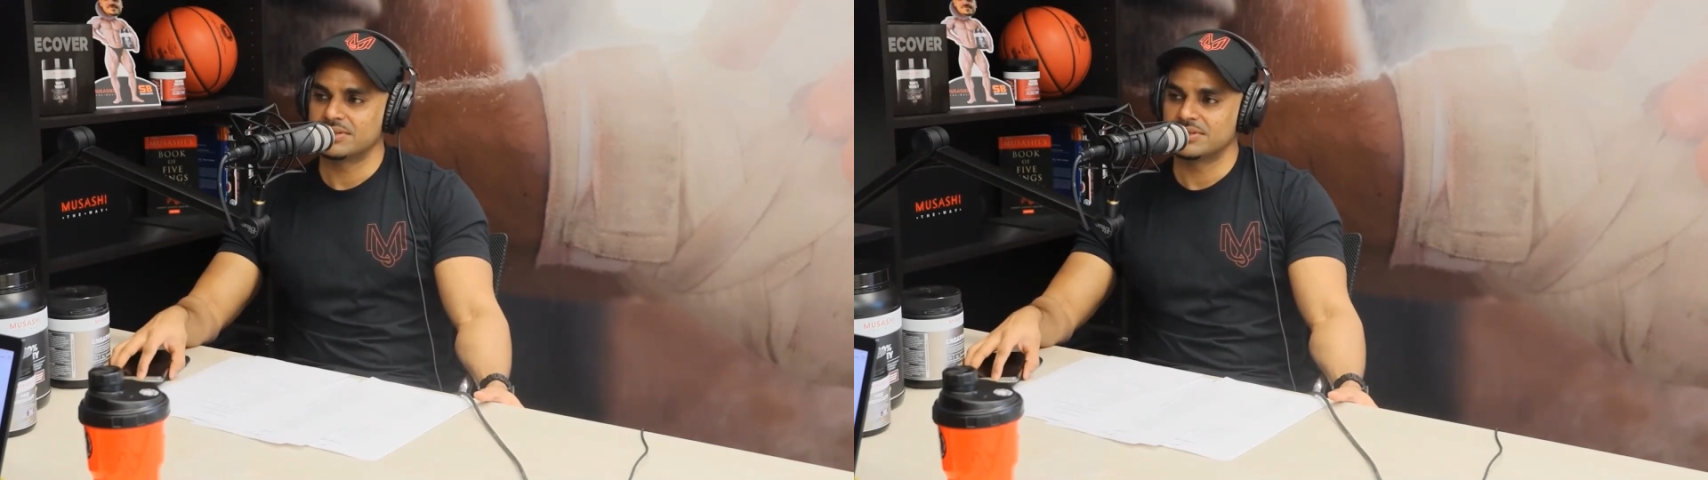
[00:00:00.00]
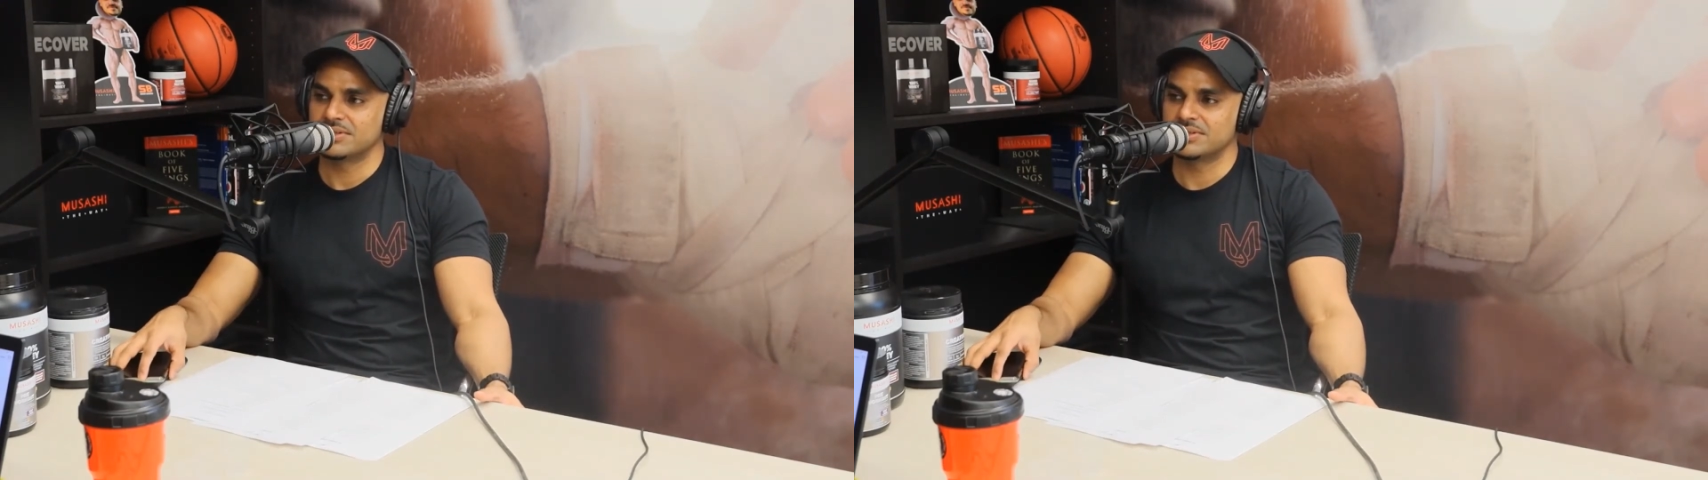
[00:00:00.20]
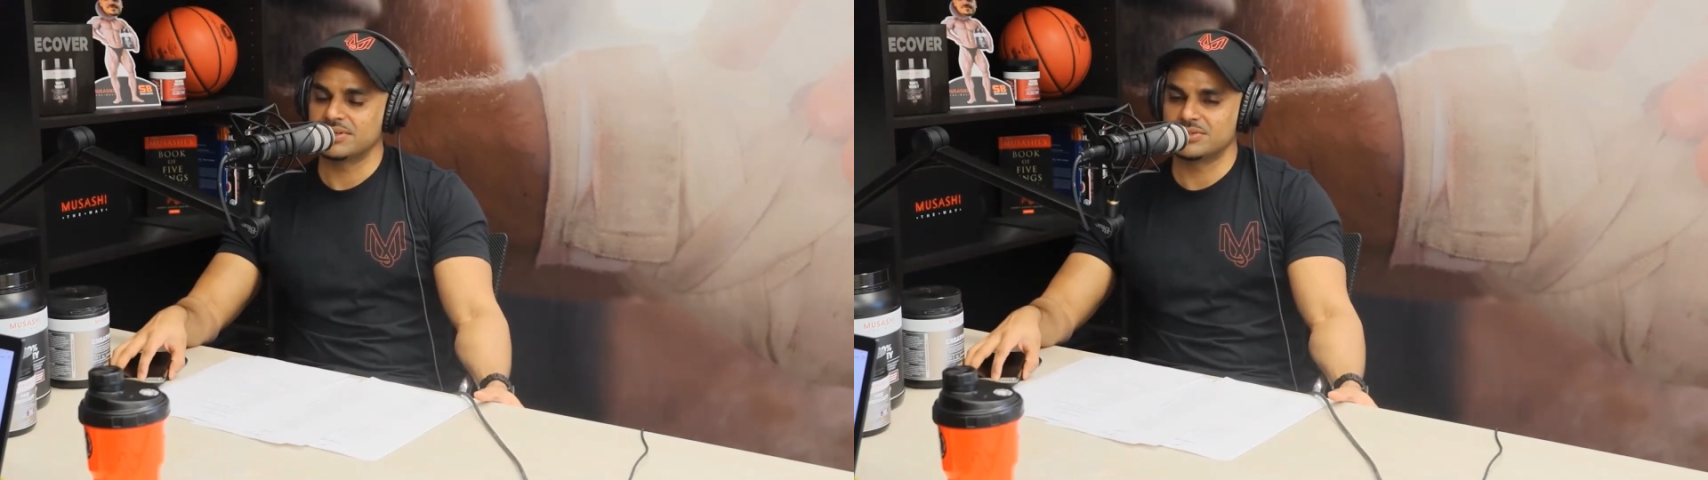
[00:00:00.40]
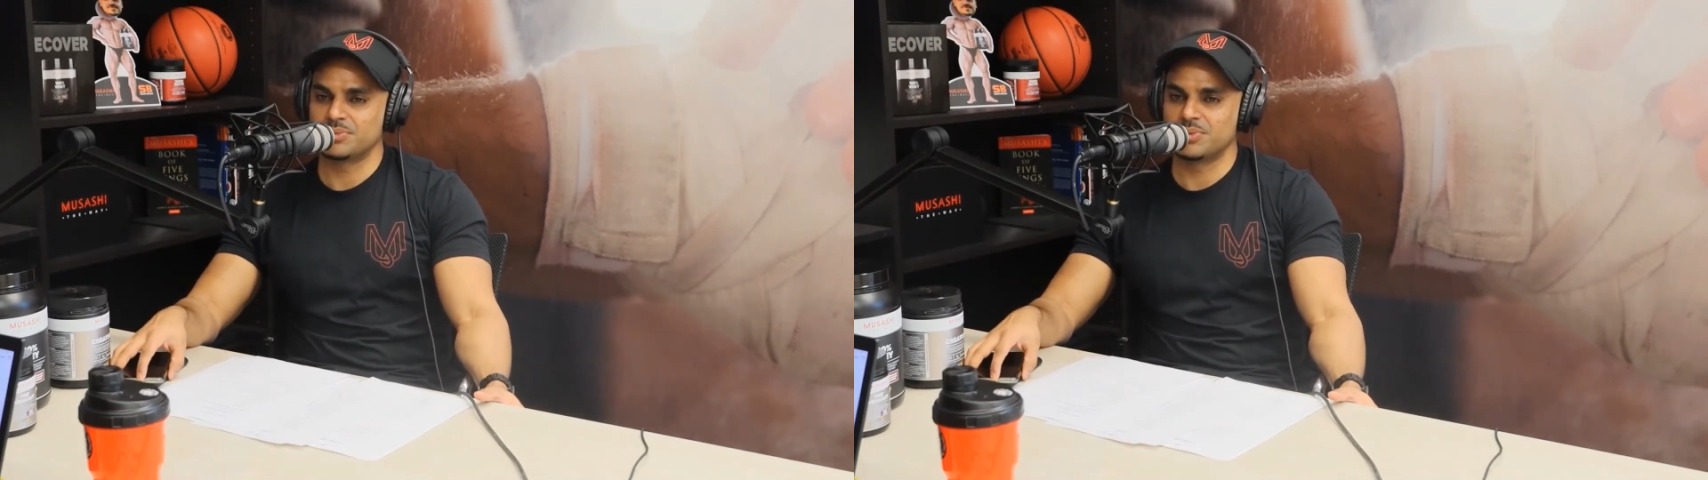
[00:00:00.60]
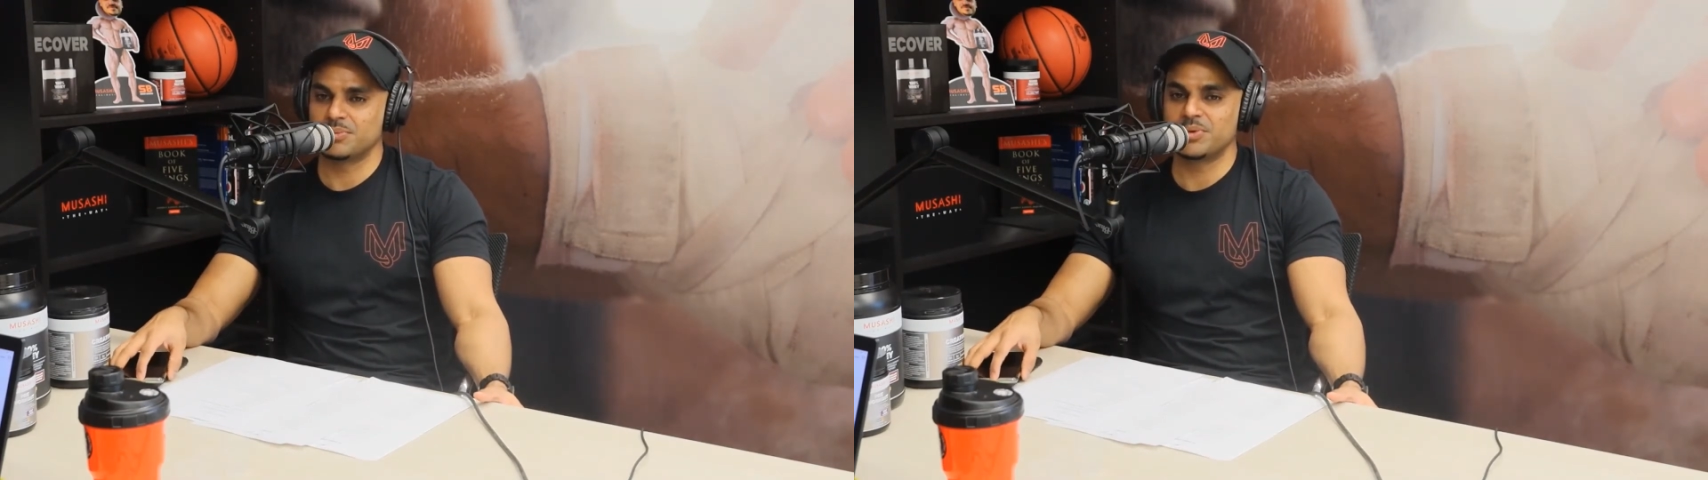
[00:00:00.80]
Yeah. So
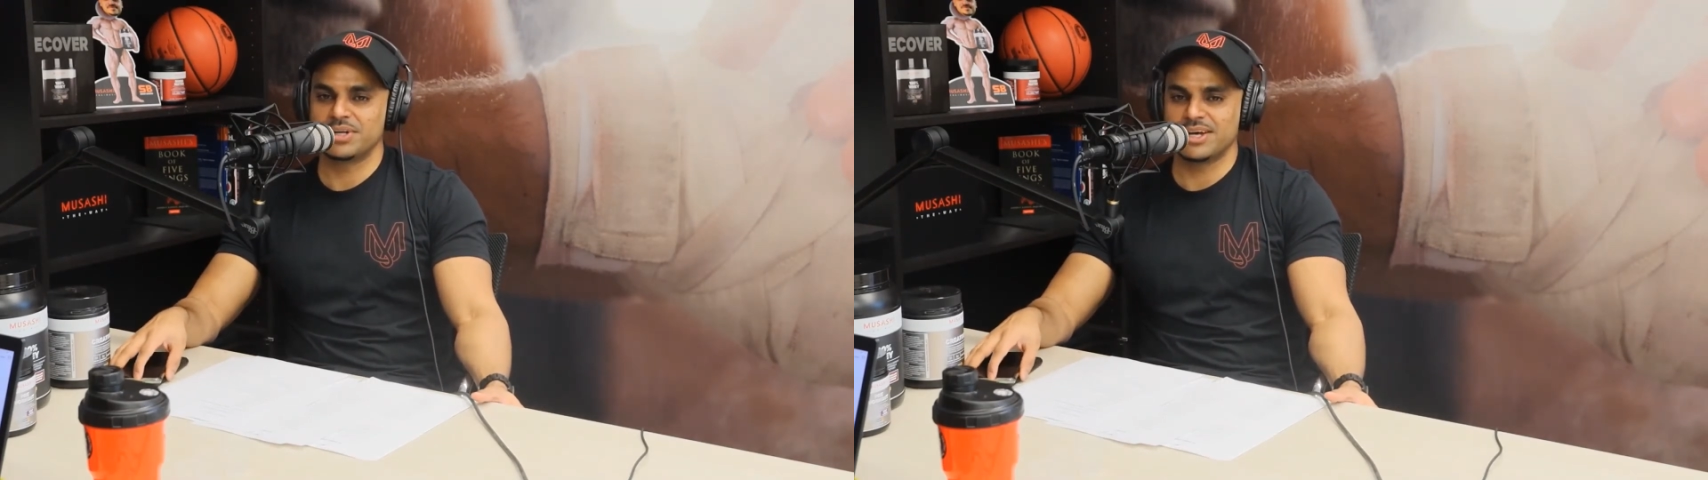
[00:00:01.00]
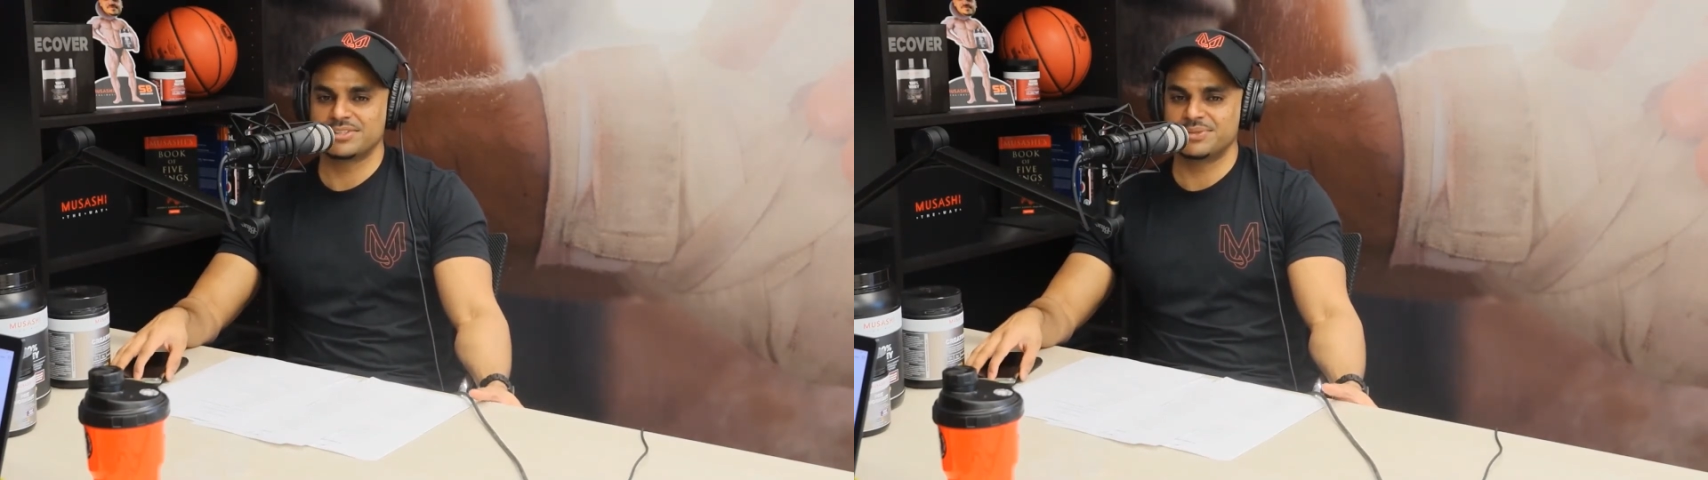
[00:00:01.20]
what it actually was